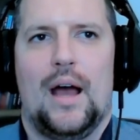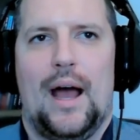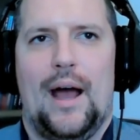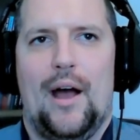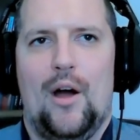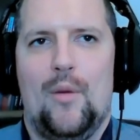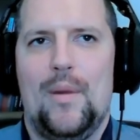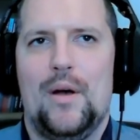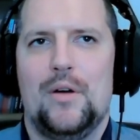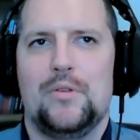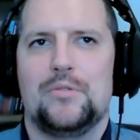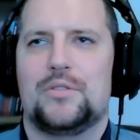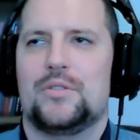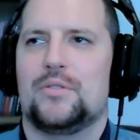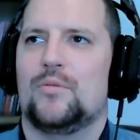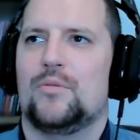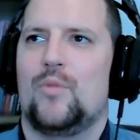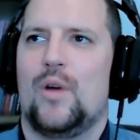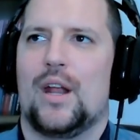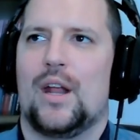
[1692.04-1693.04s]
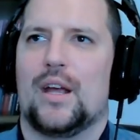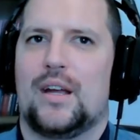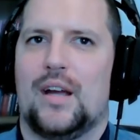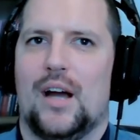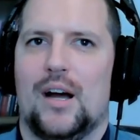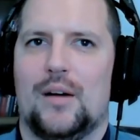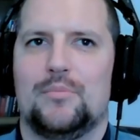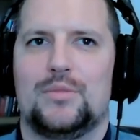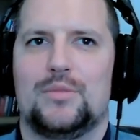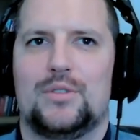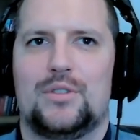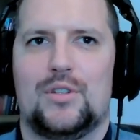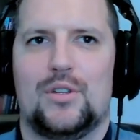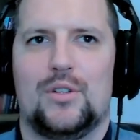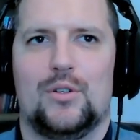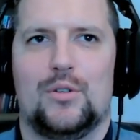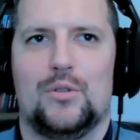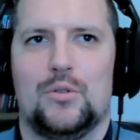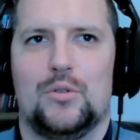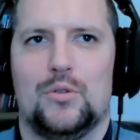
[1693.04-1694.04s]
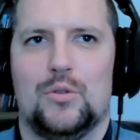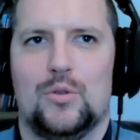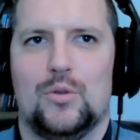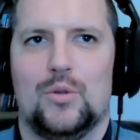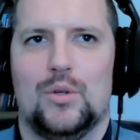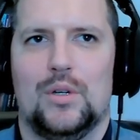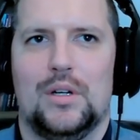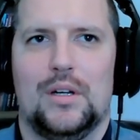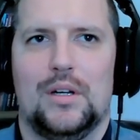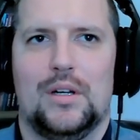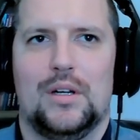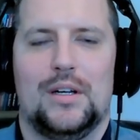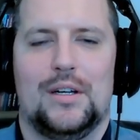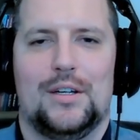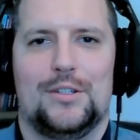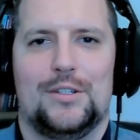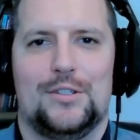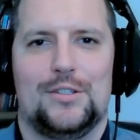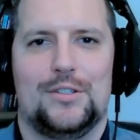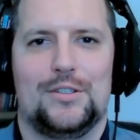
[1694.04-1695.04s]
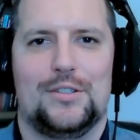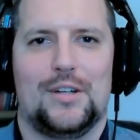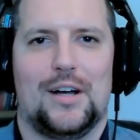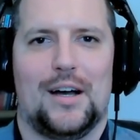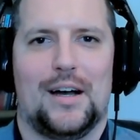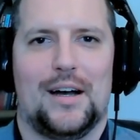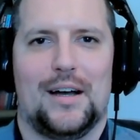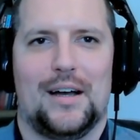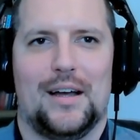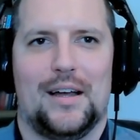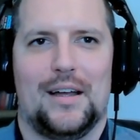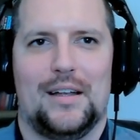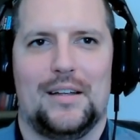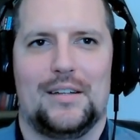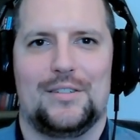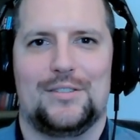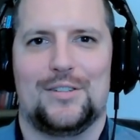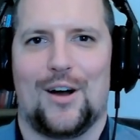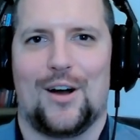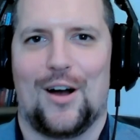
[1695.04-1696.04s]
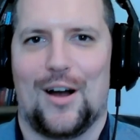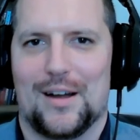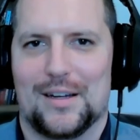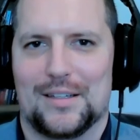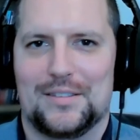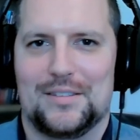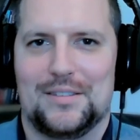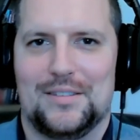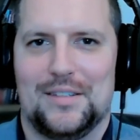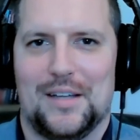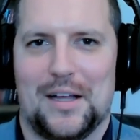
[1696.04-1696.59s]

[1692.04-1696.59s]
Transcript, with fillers: How about when it comes to uh, dogs.